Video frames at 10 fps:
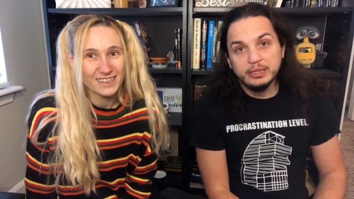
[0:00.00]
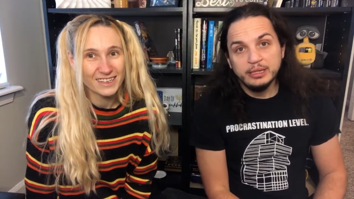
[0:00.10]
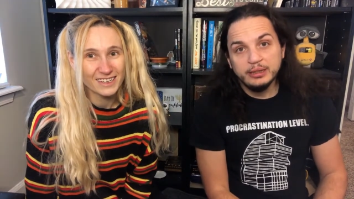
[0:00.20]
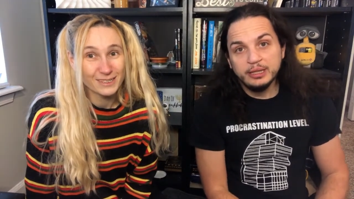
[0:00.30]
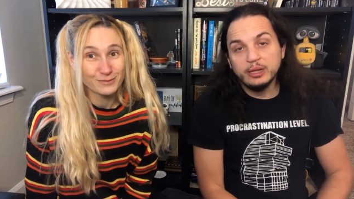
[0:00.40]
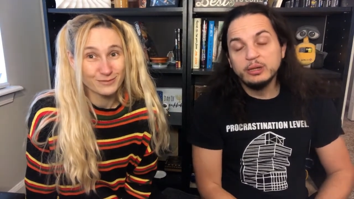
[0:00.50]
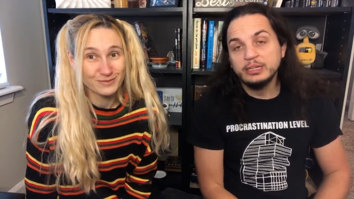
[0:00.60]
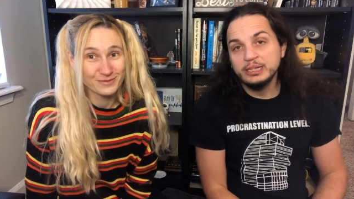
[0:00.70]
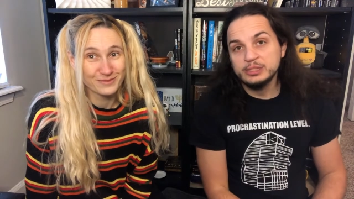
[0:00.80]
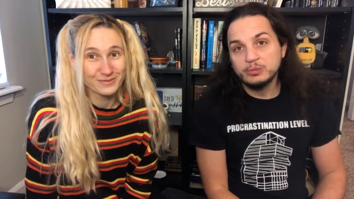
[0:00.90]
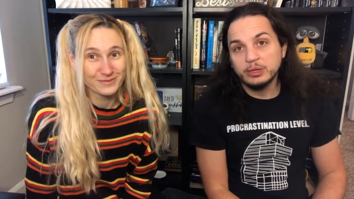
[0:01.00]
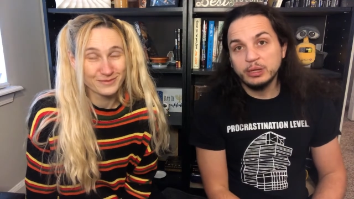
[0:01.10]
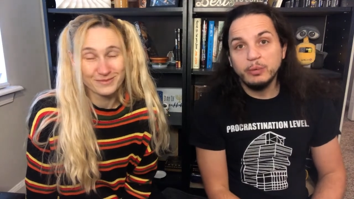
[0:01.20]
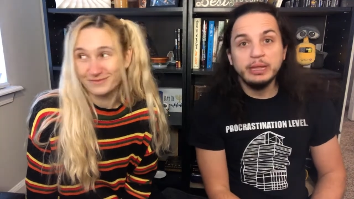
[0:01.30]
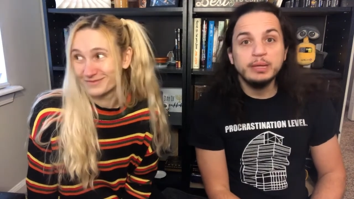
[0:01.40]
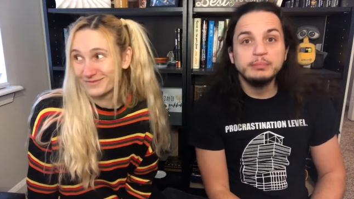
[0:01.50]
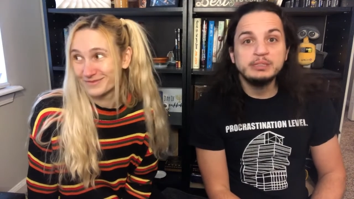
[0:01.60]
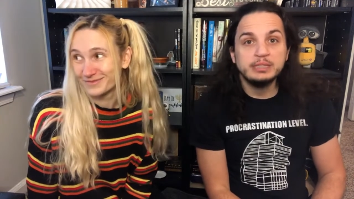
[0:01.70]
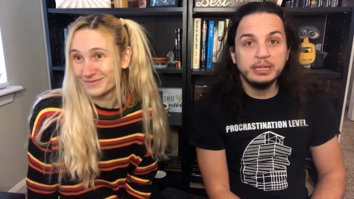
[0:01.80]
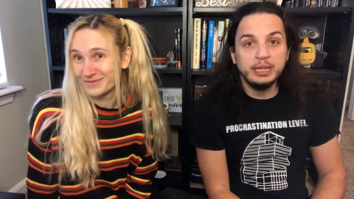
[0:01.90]
Speaker 1: that her kids were gonna wake up
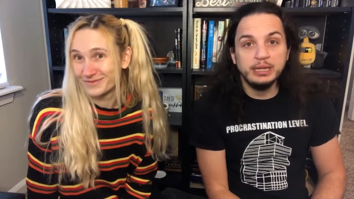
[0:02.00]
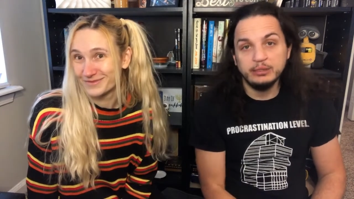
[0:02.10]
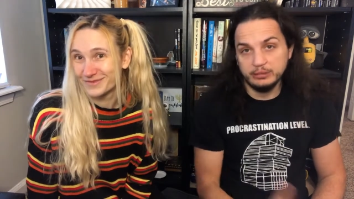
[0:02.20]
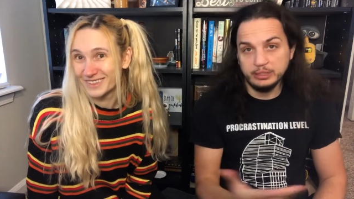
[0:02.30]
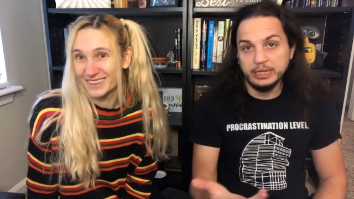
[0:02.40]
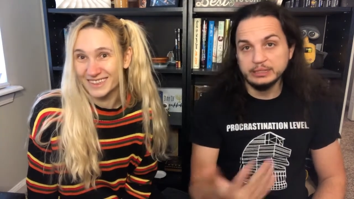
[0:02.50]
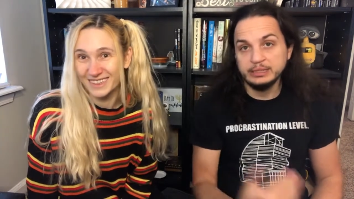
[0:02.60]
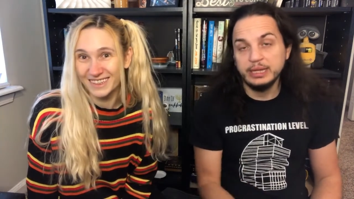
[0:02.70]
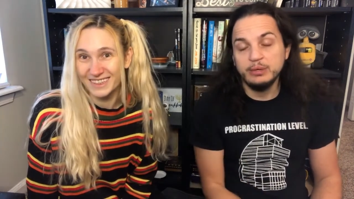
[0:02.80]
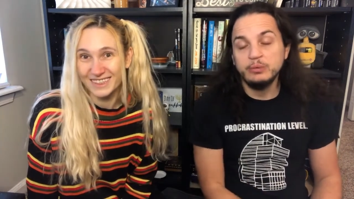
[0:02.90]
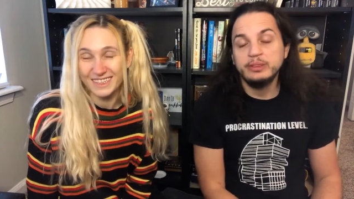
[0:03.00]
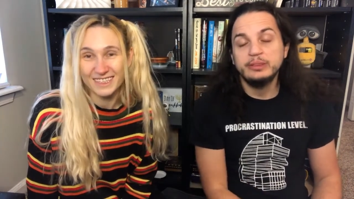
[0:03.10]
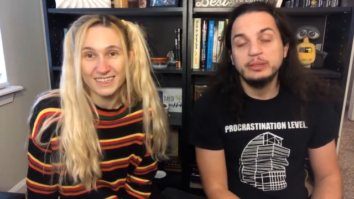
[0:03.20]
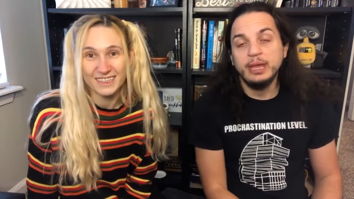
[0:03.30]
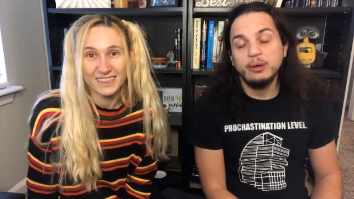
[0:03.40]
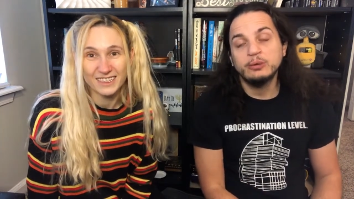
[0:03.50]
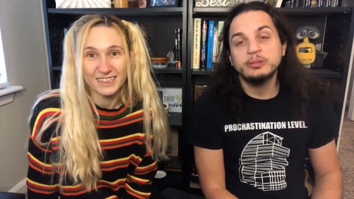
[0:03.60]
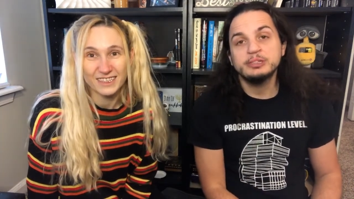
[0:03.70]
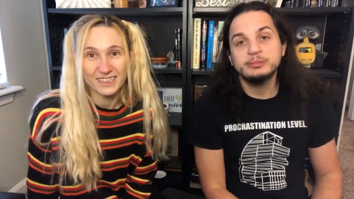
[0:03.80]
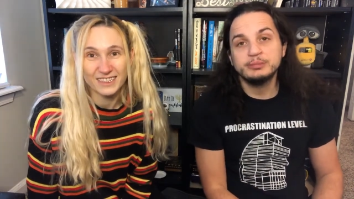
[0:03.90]
today or the next day without
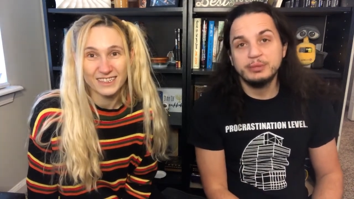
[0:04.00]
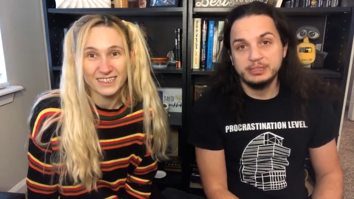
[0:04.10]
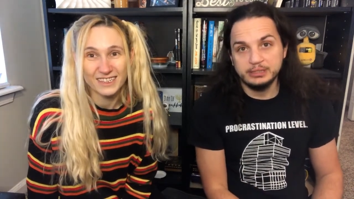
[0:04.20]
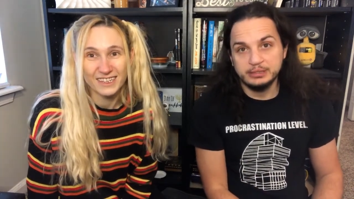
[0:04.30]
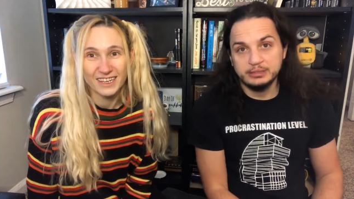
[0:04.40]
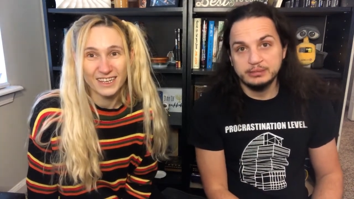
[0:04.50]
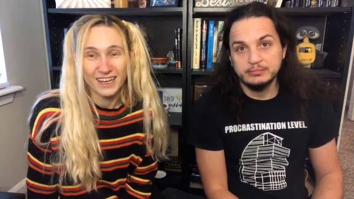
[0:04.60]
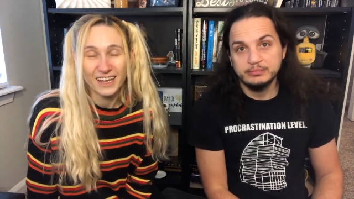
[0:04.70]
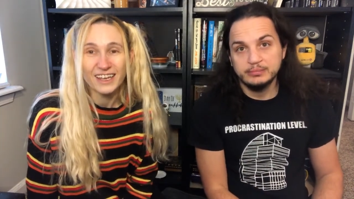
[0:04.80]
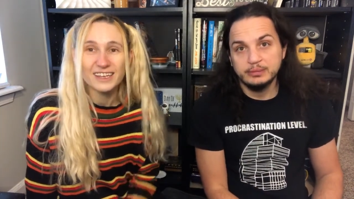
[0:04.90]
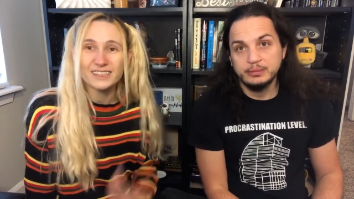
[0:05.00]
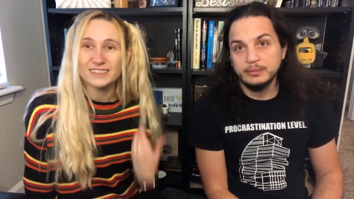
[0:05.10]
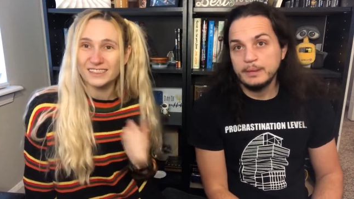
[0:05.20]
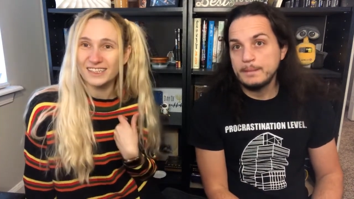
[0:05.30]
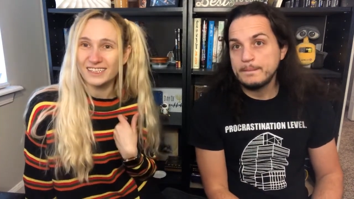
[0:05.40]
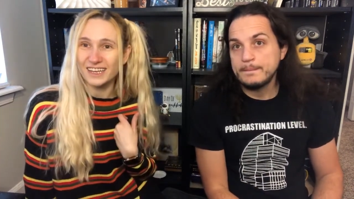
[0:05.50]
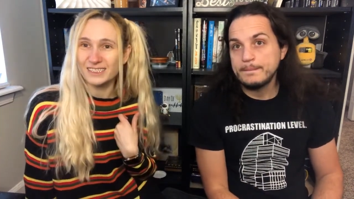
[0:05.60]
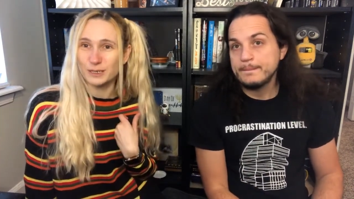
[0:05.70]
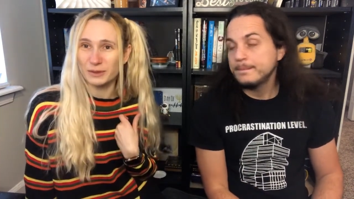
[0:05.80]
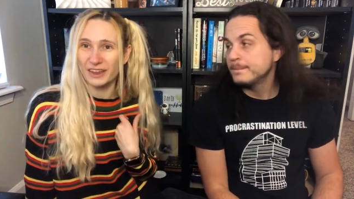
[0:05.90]
Christmas presents.
Speaker 2: He he
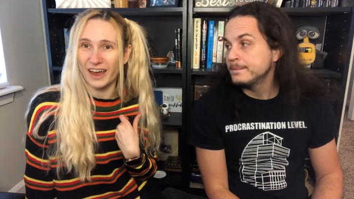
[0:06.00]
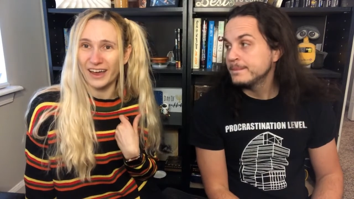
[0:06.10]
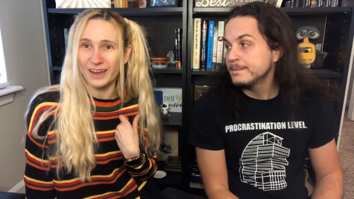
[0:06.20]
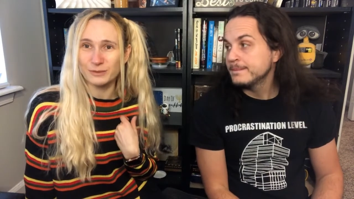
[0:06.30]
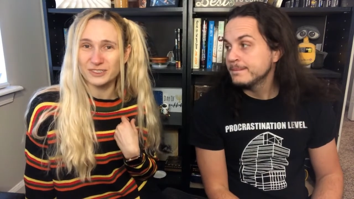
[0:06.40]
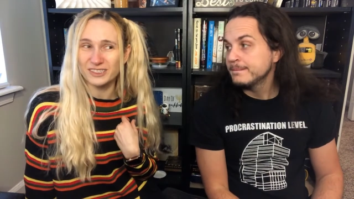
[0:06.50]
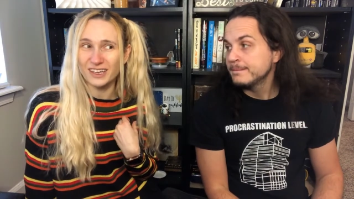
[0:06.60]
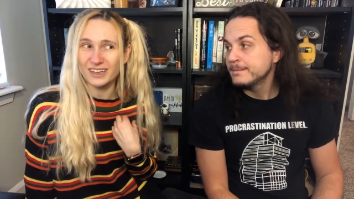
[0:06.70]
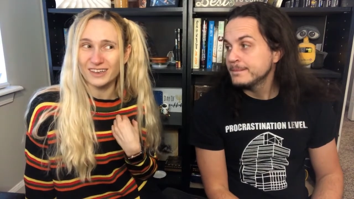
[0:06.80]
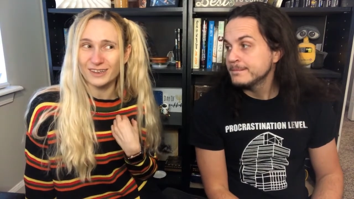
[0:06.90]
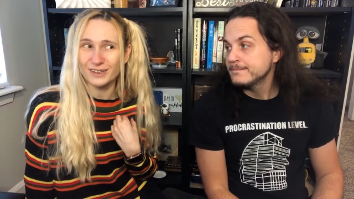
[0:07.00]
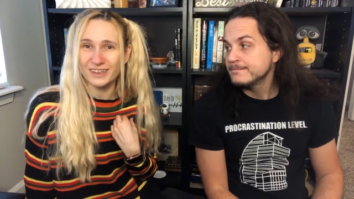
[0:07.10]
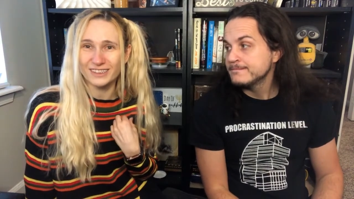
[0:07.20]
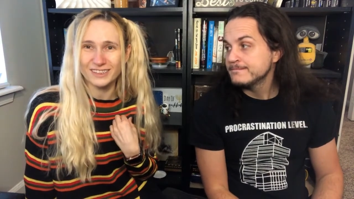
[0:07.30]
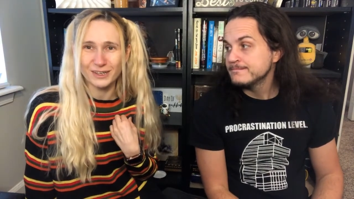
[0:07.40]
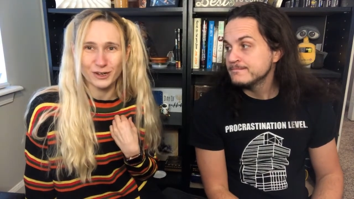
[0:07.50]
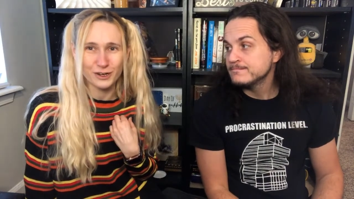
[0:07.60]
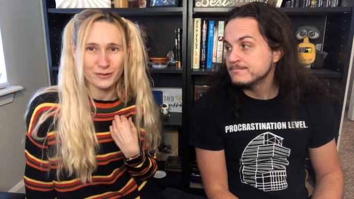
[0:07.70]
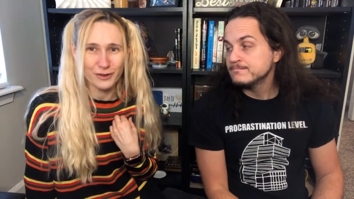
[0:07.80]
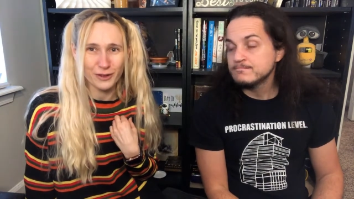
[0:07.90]
texted me that, and I'm just like, isn't it
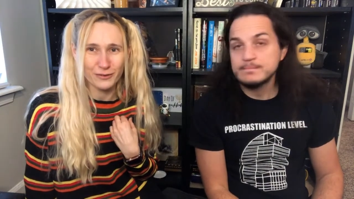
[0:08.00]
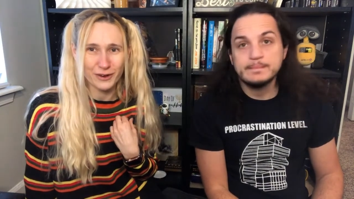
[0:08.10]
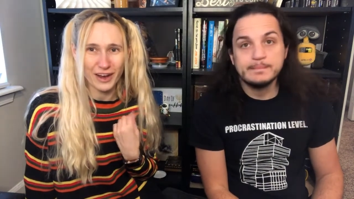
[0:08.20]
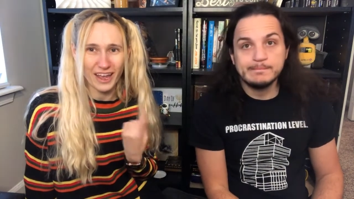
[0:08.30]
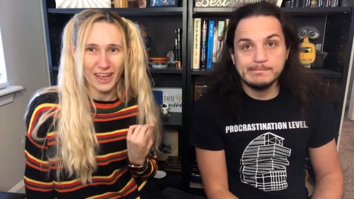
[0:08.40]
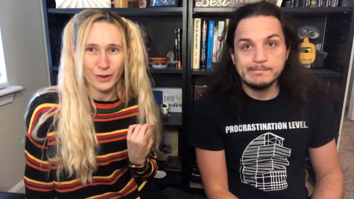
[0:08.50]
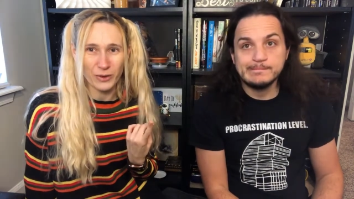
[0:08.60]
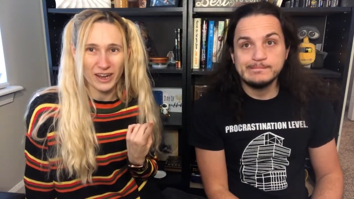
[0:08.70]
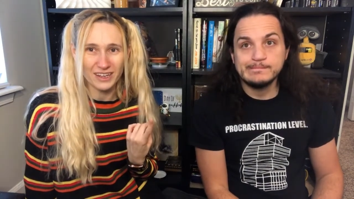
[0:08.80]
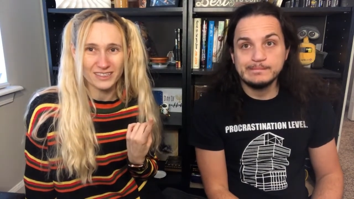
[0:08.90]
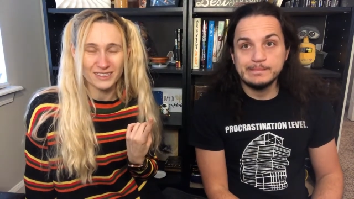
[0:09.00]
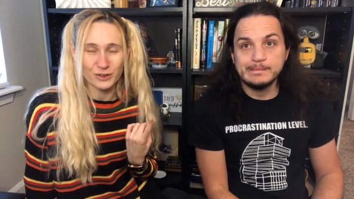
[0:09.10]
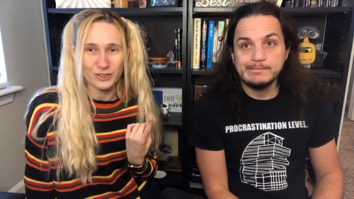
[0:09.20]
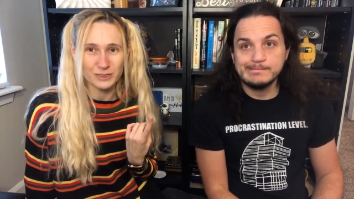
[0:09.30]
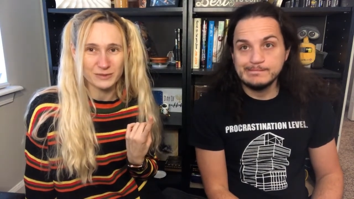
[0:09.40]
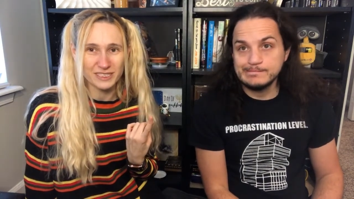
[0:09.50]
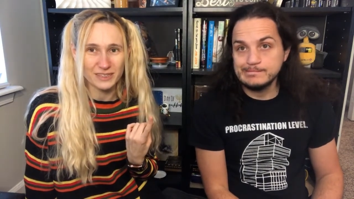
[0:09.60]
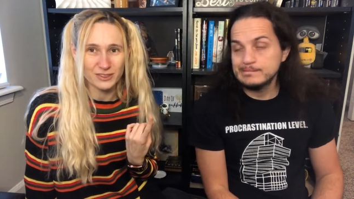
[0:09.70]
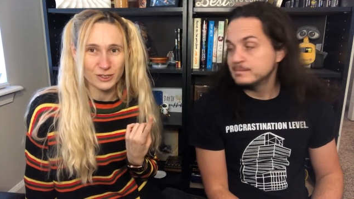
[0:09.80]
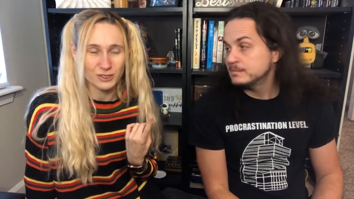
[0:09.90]
her fault for A, waiting until Christmas Eve
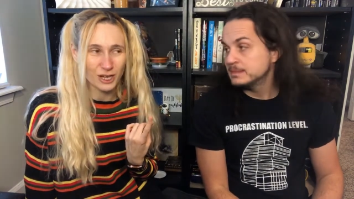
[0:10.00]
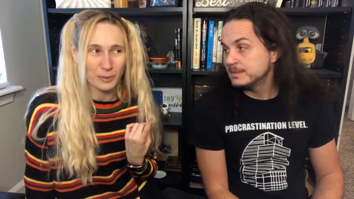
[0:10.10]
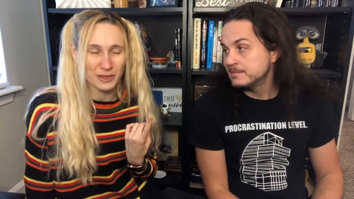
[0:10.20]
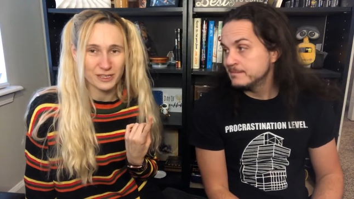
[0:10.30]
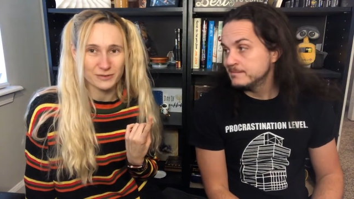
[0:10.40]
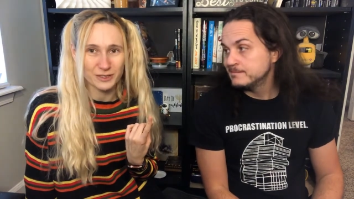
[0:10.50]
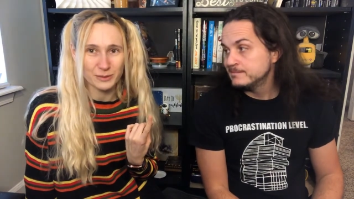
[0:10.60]
to go shopping in the first